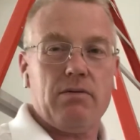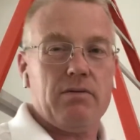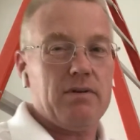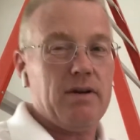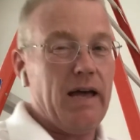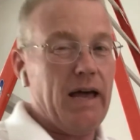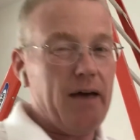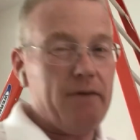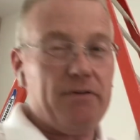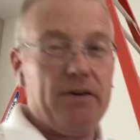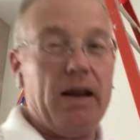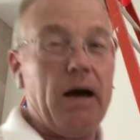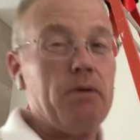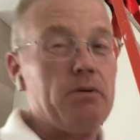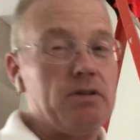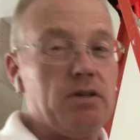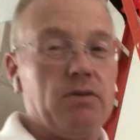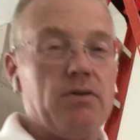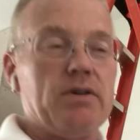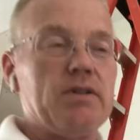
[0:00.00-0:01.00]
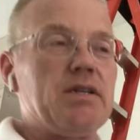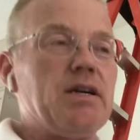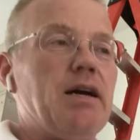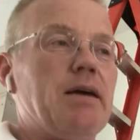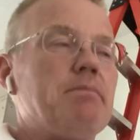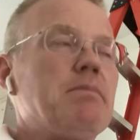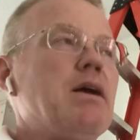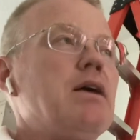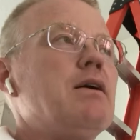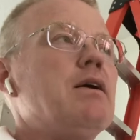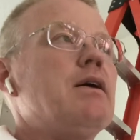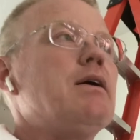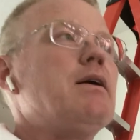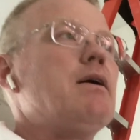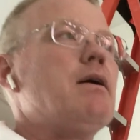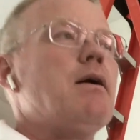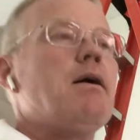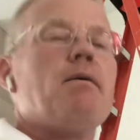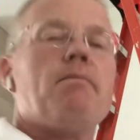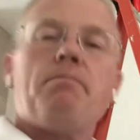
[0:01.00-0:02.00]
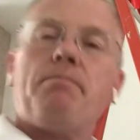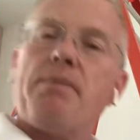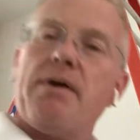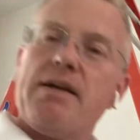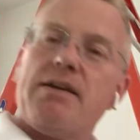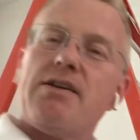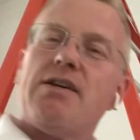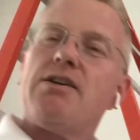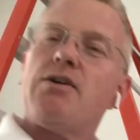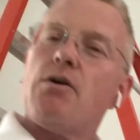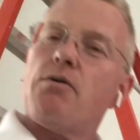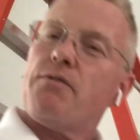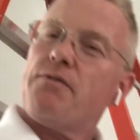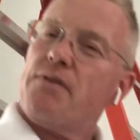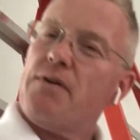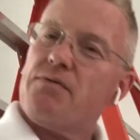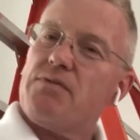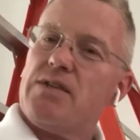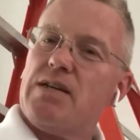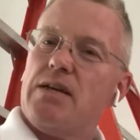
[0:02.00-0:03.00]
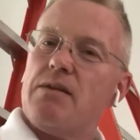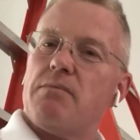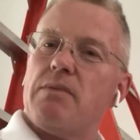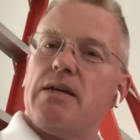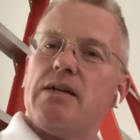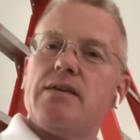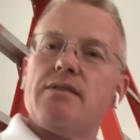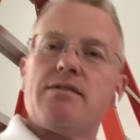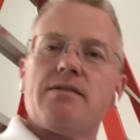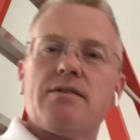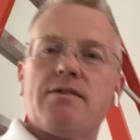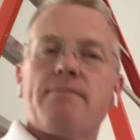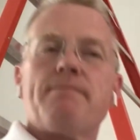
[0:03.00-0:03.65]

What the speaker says: Half an hour is a long time, but 15 minutes